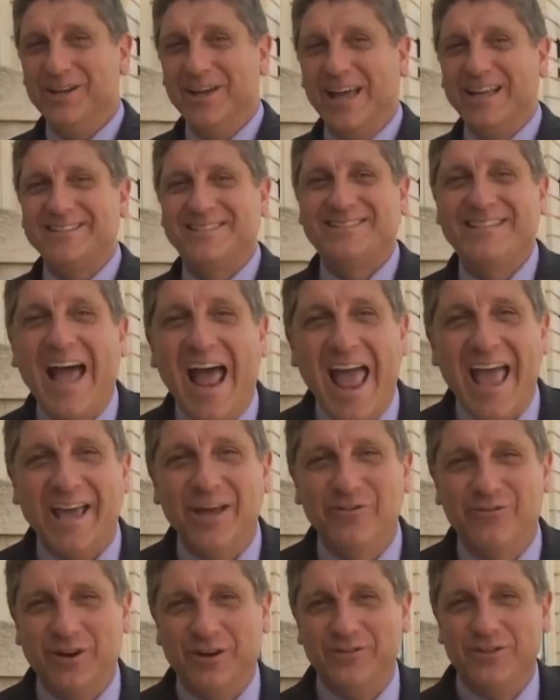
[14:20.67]
and sang
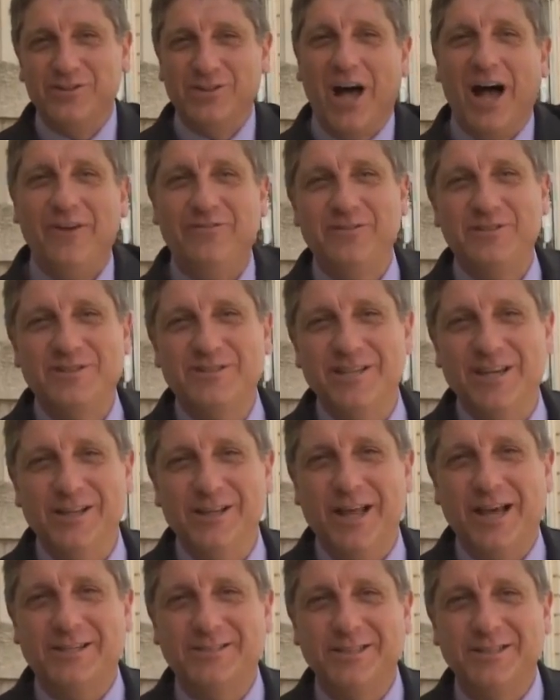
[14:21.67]
in front of his office
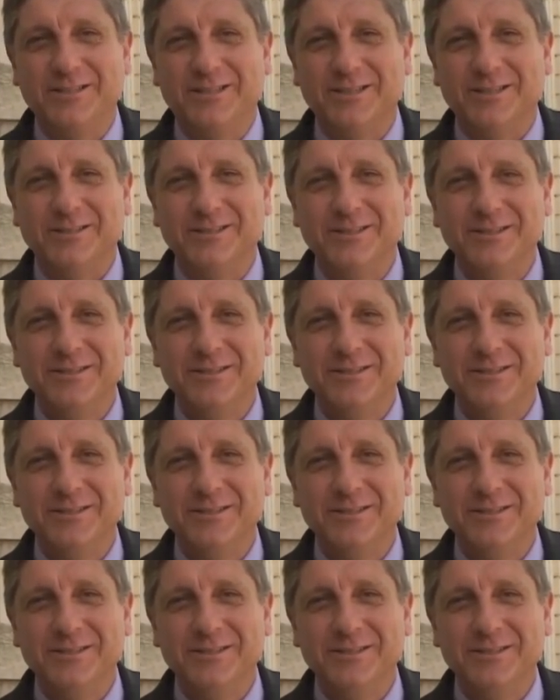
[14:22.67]
in Lexington.